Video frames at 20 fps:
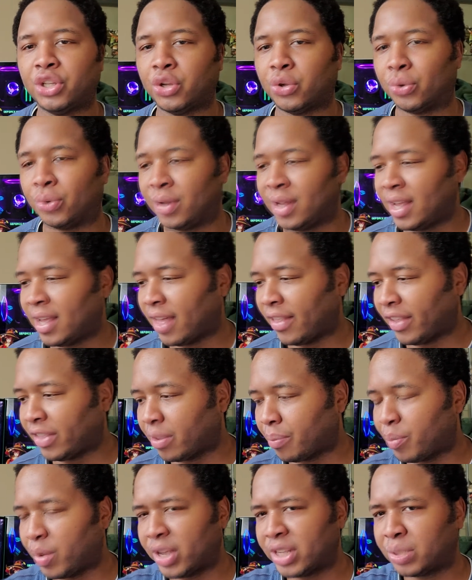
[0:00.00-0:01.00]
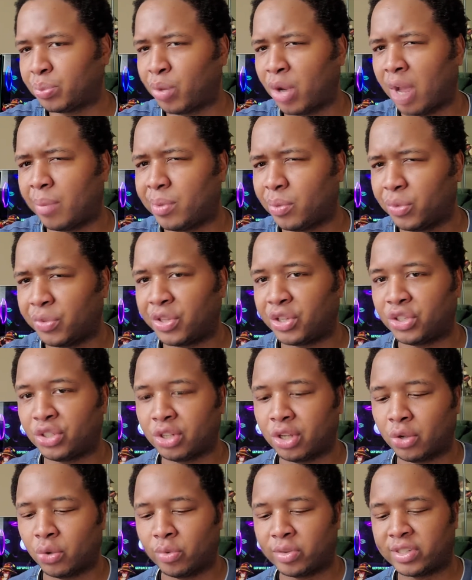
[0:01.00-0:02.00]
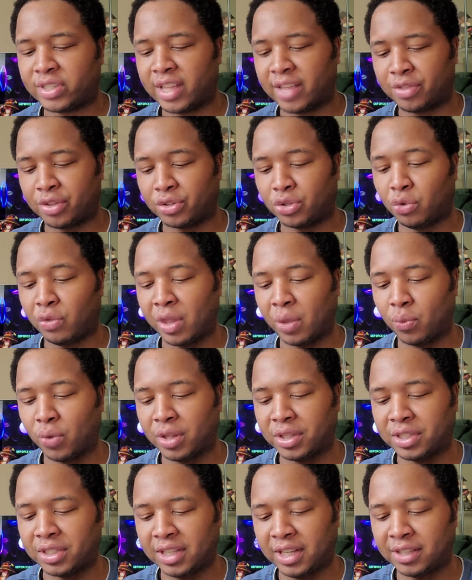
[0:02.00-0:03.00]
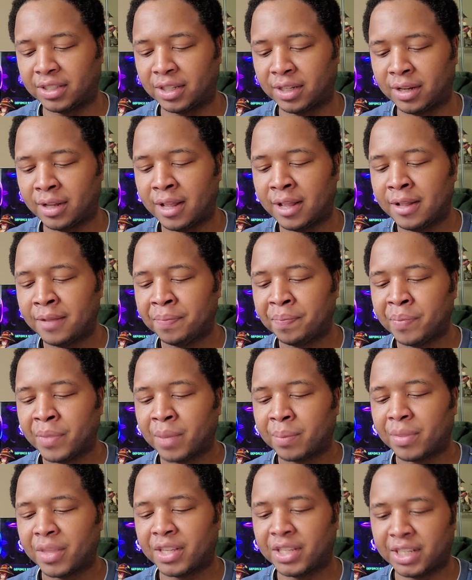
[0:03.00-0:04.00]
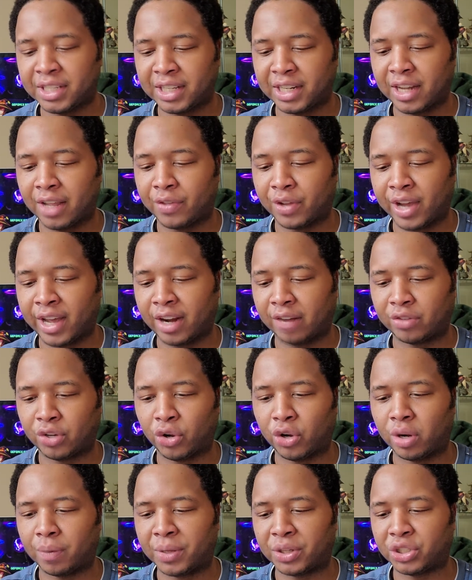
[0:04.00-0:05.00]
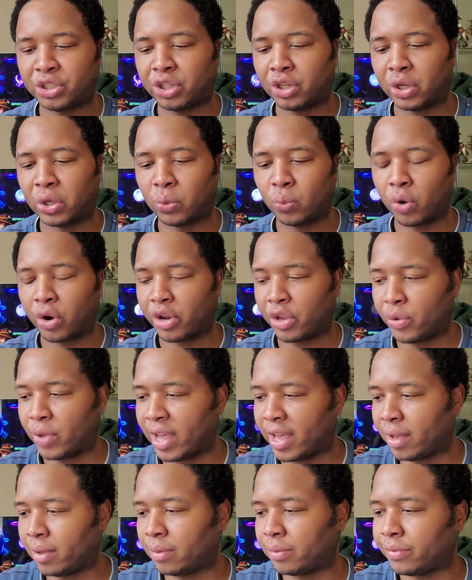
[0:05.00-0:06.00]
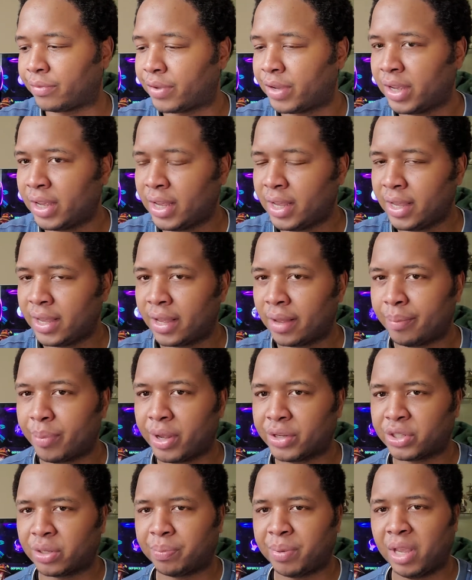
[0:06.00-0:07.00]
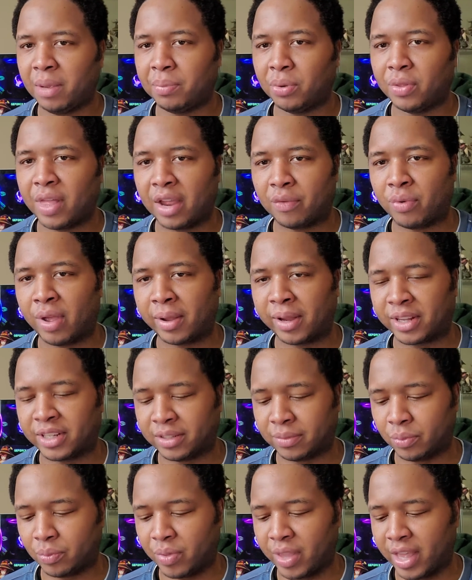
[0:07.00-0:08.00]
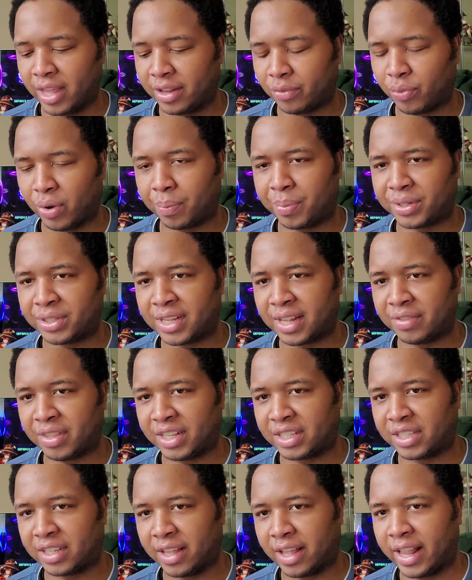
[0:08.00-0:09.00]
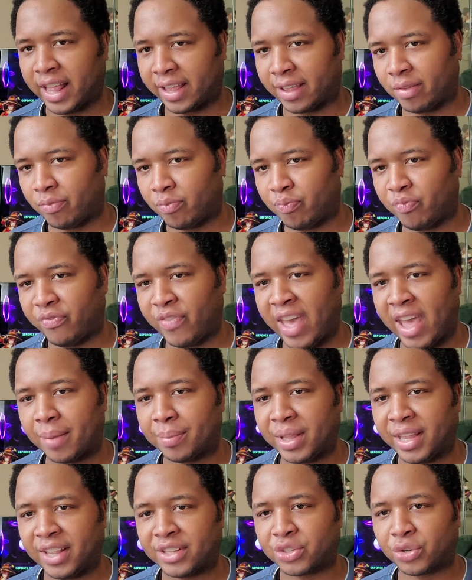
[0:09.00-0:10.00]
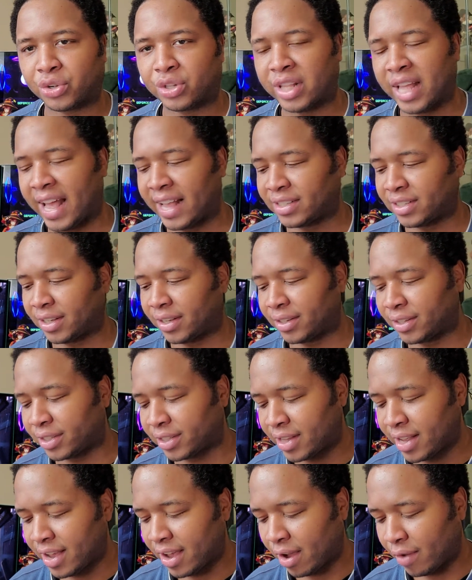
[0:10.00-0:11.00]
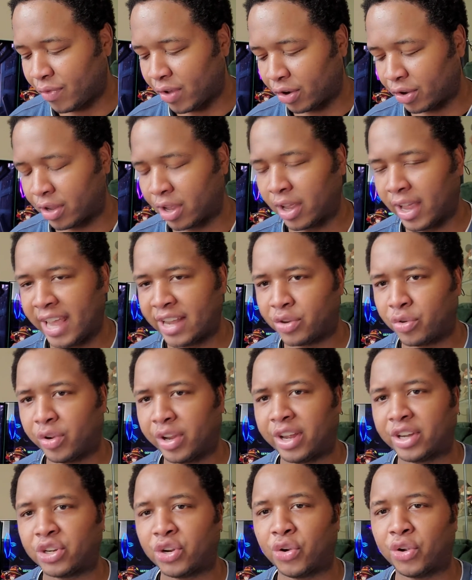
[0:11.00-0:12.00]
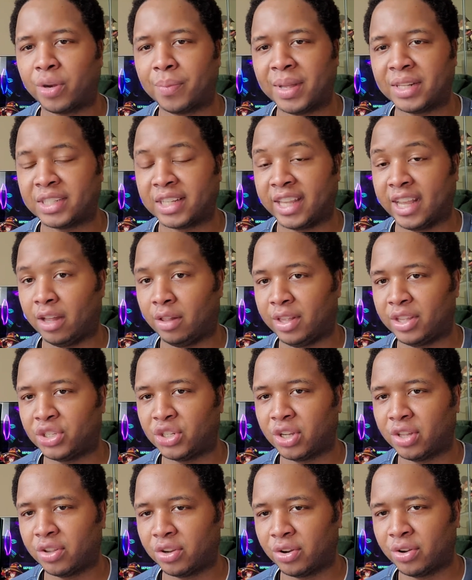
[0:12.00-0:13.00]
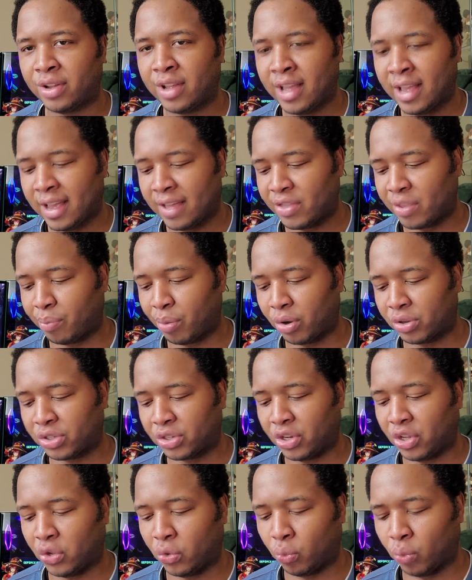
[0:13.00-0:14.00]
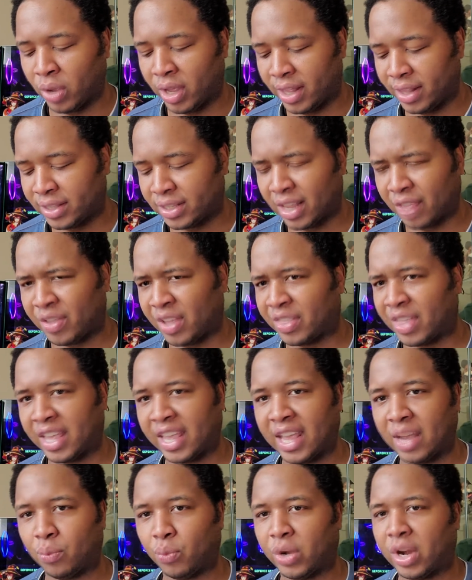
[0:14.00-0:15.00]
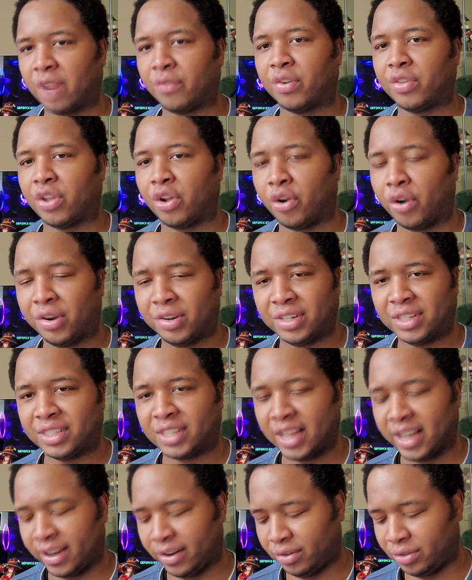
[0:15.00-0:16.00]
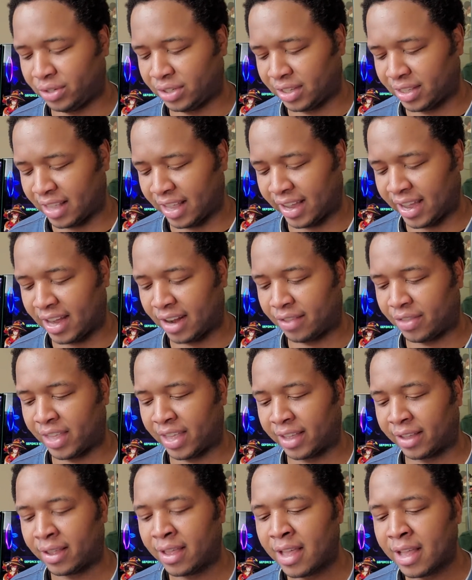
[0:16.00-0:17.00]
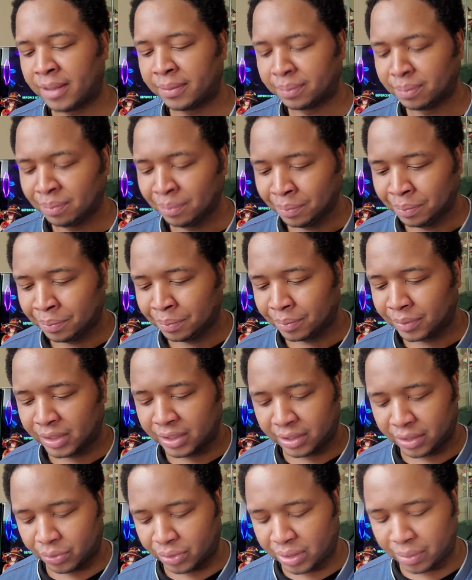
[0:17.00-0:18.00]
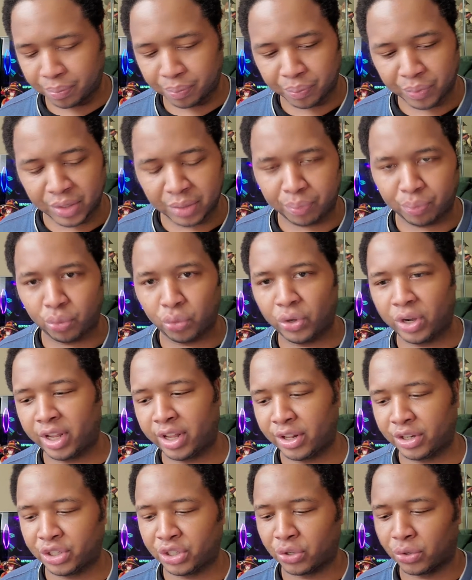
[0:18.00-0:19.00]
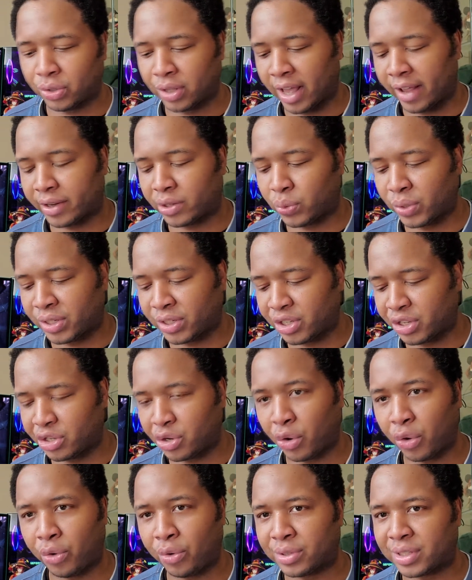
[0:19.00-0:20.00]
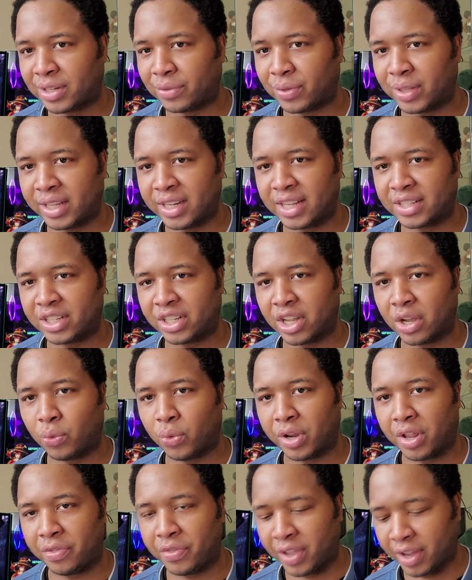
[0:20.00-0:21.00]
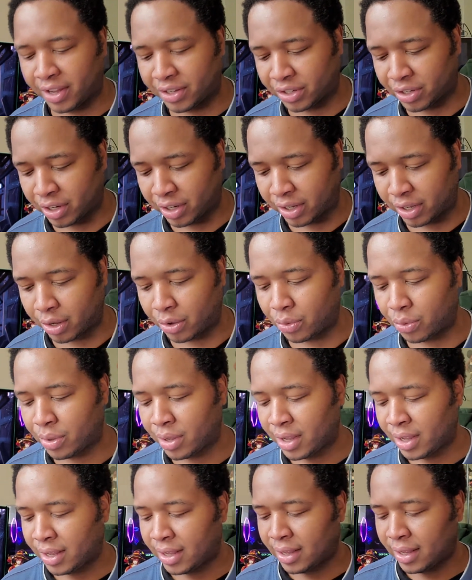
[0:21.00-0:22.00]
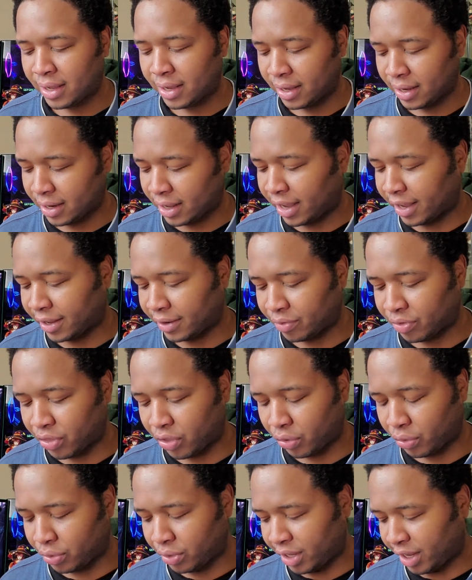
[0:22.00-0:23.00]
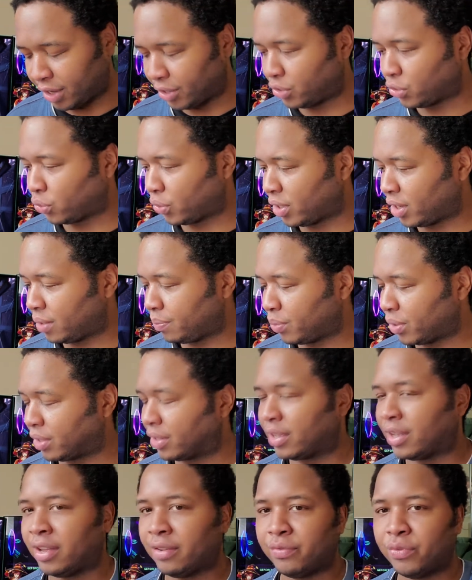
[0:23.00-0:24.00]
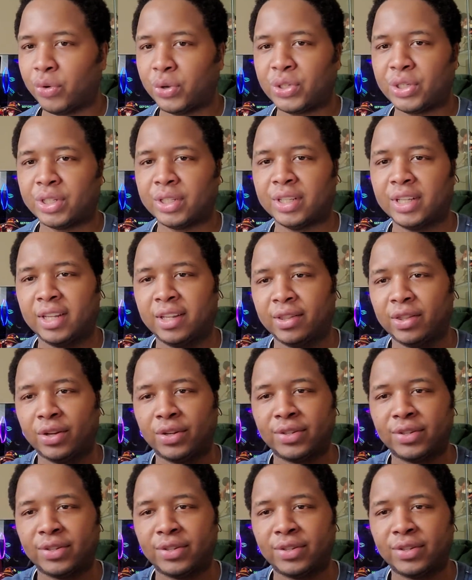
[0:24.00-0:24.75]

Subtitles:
show. I think the biggest problem with this show is that there's only one season. But this is another kind of tournament show where you have a bunch of people that represent these like families or classes, and they're entering a tournament to kill each other. And the person who wins, I think they get whatever the heart desires, that kind of thing. So it's a pretty good show, a lot of twists and turns. It really doesn't go where you think it's going to go. I thoroughly enjoyed it, but unfortunately,